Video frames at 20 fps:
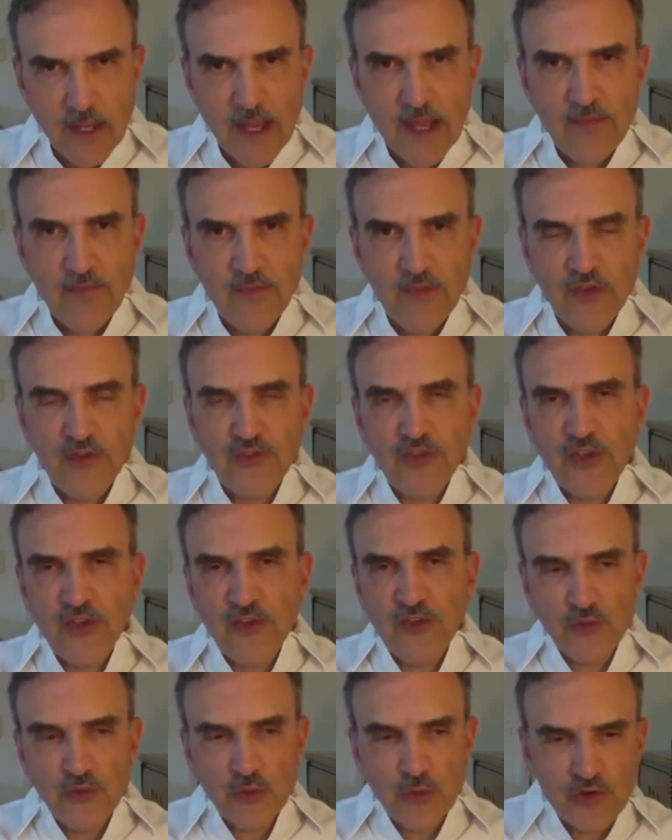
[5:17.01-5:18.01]
And this
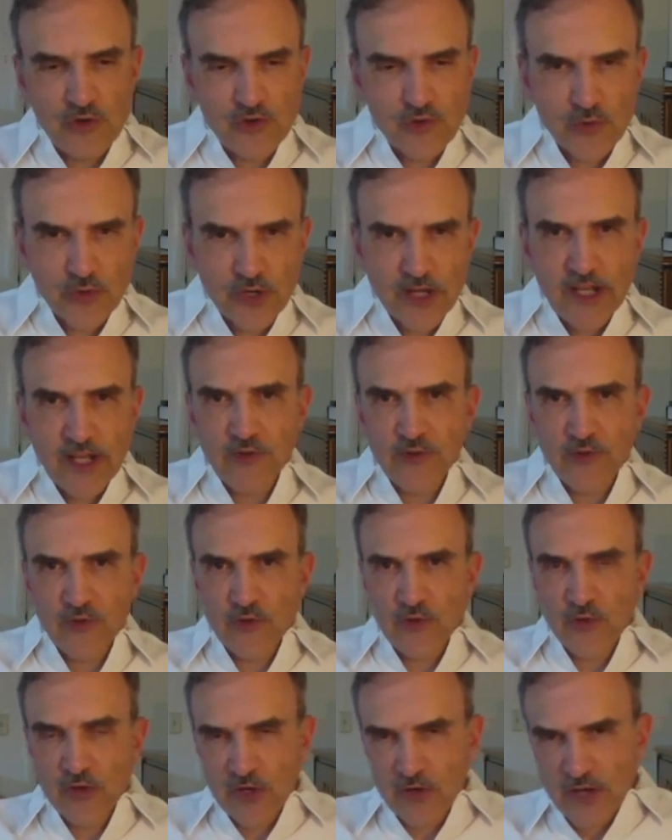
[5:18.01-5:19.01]
is your short
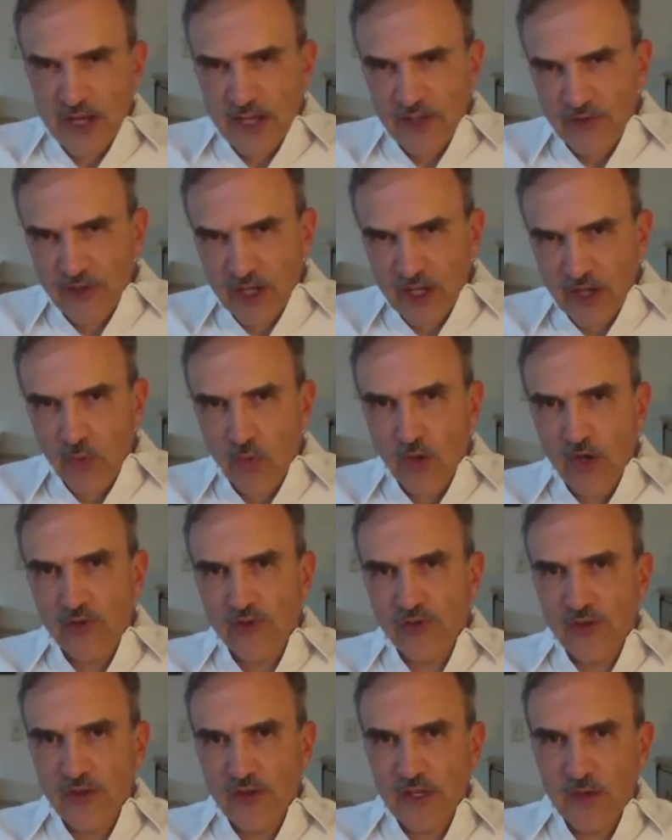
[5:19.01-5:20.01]
answer or your essay
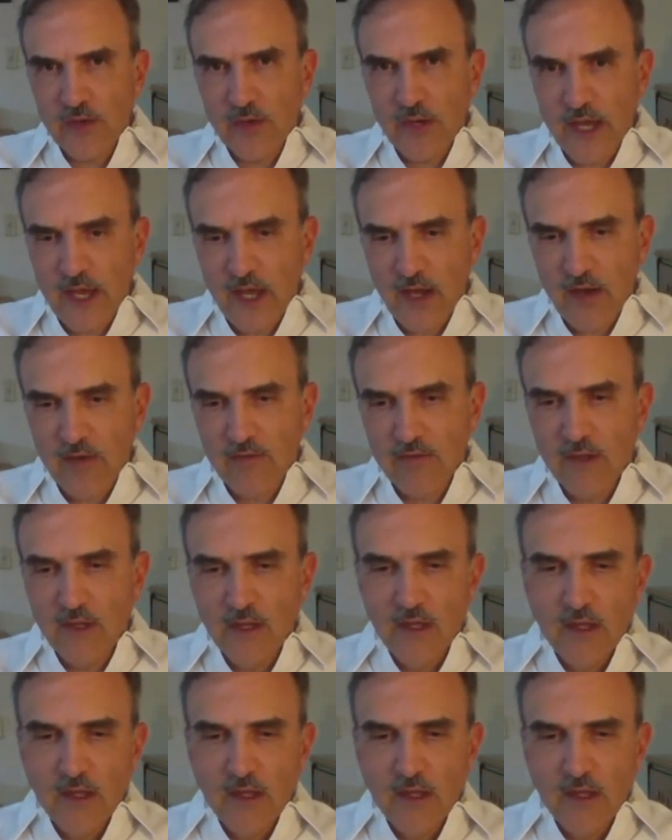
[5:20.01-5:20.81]
question that you have.